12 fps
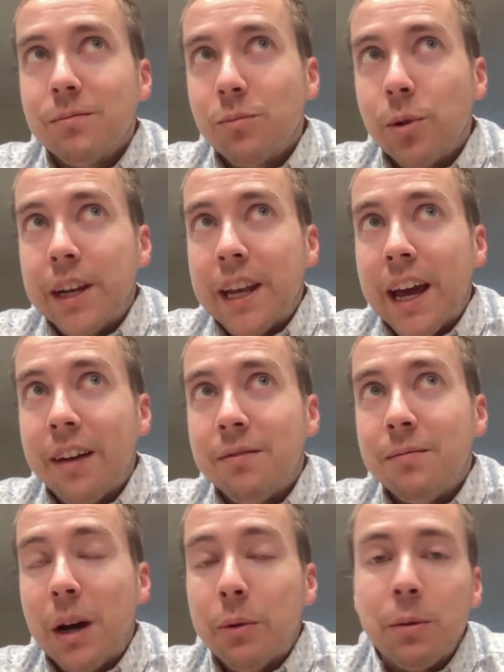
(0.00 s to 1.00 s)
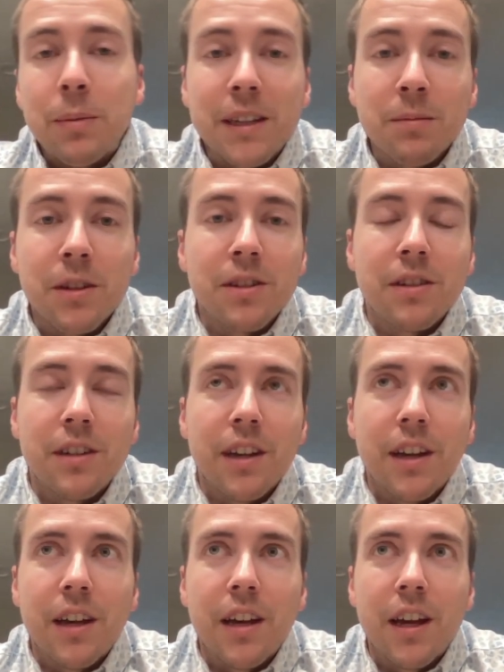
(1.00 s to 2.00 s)
wouldn't be as
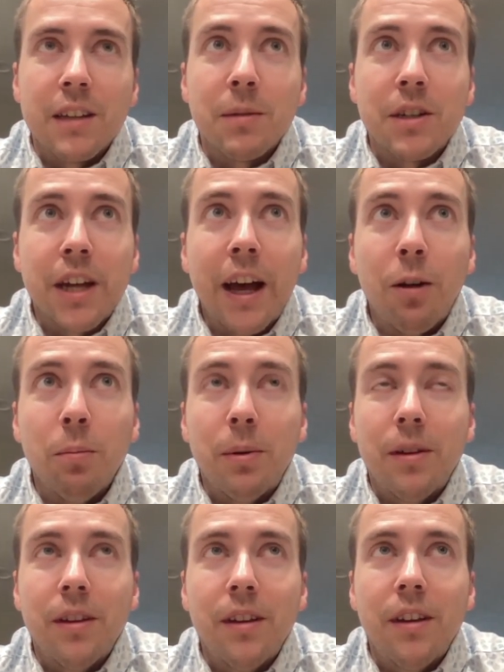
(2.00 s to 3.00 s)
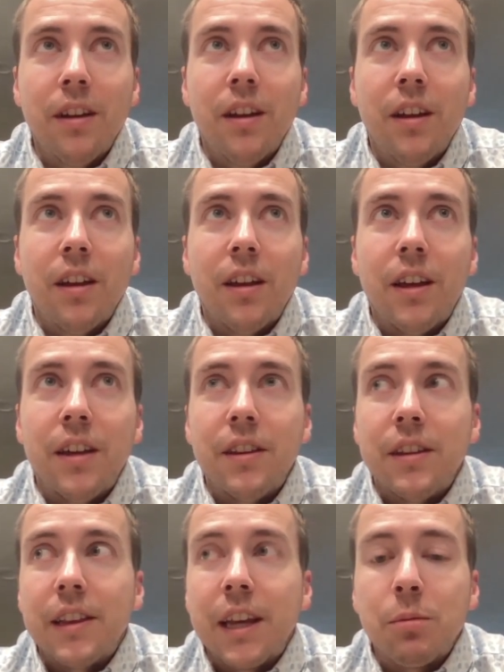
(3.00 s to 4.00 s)
much help in
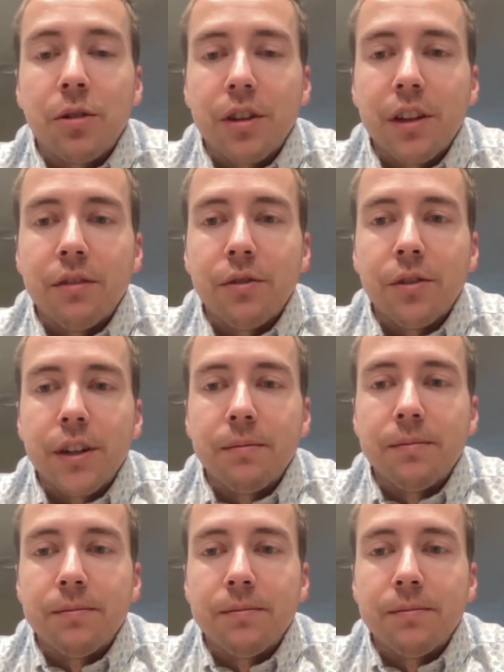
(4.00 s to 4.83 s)
the labor and delivery.